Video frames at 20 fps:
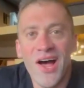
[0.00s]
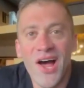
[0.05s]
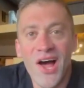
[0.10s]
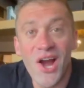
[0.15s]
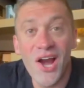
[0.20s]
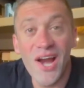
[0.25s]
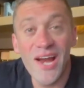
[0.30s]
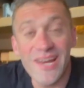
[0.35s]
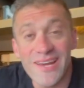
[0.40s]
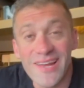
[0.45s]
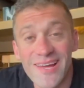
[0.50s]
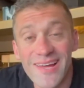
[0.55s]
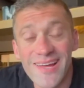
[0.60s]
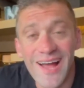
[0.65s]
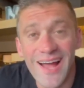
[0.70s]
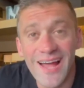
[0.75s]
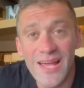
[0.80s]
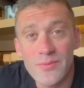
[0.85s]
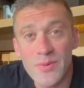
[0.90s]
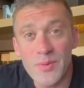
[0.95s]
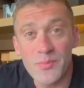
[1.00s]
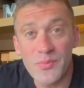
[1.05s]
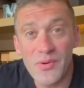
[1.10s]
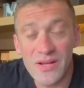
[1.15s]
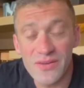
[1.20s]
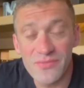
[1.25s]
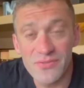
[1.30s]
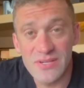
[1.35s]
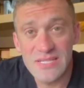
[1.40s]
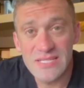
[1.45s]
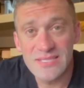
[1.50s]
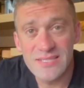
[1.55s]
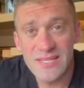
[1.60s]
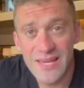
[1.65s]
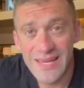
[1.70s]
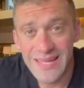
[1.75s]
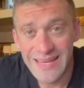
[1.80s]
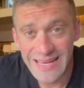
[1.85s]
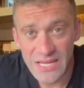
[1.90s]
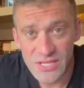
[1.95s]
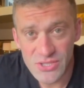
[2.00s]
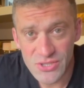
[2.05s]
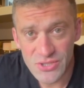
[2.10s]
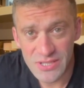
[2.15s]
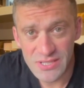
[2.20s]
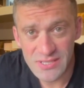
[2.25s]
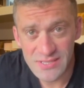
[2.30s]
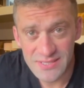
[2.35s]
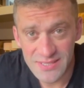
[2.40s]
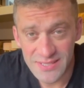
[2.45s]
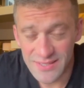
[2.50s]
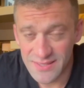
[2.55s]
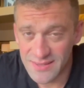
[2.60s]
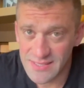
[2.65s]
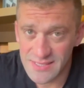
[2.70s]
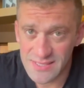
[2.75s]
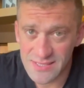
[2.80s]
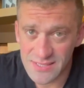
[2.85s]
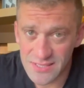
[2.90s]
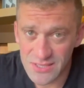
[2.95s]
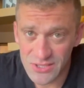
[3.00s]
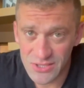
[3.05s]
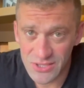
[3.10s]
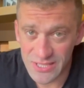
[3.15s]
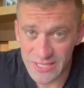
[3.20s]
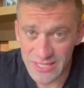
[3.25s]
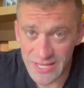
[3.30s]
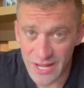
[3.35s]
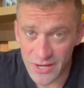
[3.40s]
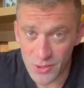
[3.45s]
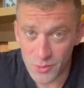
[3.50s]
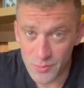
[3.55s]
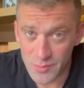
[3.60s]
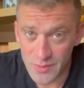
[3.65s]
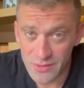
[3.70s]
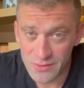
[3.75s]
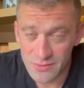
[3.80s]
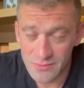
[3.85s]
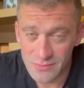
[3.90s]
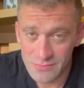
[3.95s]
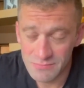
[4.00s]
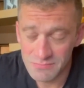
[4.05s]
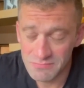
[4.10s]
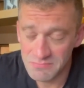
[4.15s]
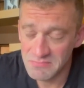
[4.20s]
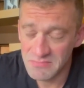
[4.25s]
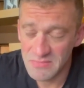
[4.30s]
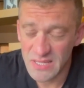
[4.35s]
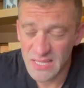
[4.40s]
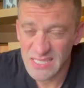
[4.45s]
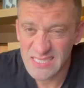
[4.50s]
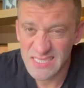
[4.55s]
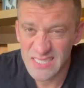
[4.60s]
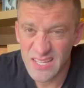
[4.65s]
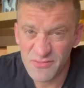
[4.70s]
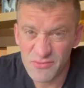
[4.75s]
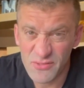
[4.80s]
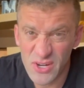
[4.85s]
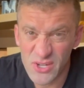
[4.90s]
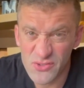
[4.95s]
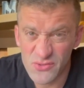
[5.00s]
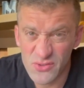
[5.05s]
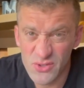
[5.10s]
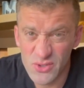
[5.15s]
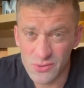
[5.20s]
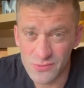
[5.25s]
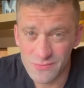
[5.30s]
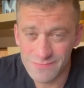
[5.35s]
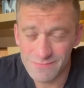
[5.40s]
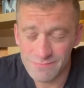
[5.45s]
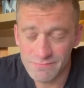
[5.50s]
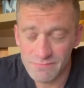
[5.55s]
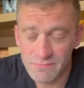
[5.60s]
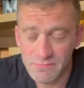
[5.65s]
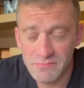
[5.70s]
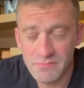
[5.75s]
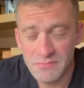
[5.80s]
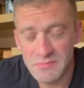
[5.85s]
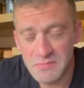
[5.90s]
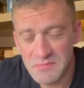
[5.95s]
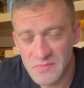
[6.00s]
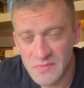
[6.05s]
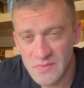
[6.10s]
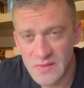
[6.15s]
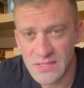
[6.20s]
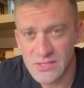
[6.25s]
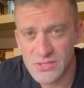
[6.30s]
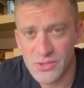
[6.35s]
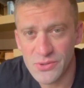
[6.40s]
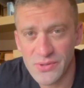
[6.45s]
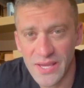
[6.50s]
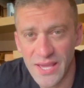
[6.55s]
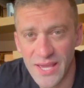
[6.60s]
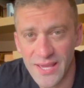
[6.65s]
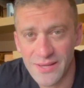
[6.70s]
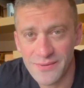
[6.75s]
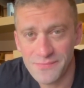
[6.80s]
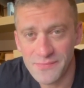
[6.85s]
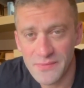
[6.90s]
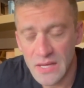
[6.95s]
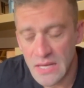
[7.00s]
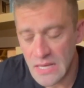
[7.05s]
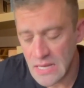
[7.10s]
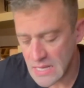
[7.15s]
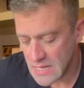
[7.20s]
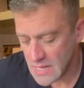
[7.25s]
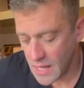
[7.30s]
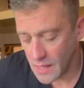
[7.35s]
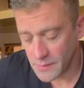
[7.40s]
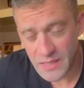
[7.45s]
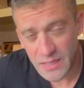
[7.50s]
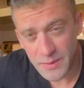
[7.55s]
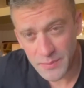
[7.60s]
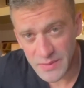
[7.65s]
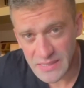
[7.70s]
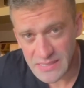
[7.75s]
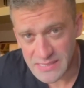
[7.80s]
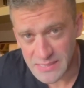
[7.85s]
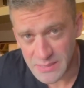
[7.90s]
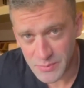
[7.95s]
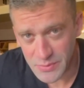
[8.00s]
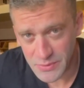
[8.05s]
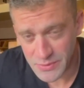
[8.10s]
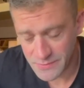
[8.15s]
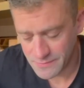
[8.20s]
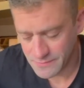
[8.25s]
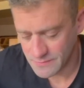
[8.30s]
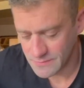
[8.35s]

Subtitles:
All right, I am at breakfast, and as you can see, this is clearly not oatmeal. It's not fresh fruit. That's okay. I'm keeping it simple.